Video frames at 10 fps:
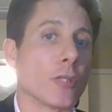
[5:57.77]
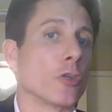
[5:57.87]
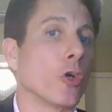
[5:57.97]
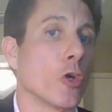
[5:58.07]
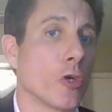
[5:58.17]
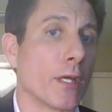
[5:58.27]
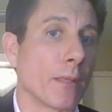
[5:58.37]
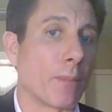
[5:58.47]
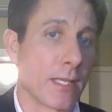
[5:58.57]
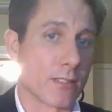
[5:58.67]
you're
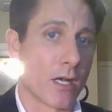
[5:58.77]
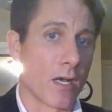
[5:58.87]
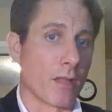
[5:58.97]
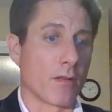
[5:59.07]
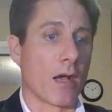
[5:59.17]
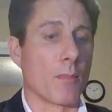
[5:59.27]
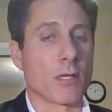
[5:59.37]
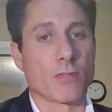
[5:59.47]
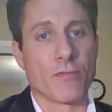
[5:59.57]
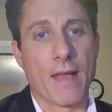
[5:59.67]
earning based on how
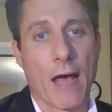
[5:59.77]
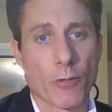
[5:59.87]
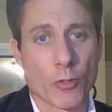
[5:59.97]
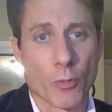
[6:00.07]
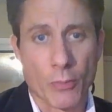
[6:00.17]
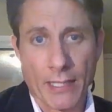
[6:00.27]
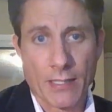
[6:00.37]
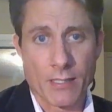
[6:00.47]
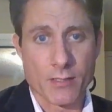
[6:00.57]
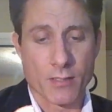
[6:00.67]
much value you're bringing
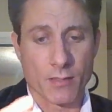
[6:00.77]
into the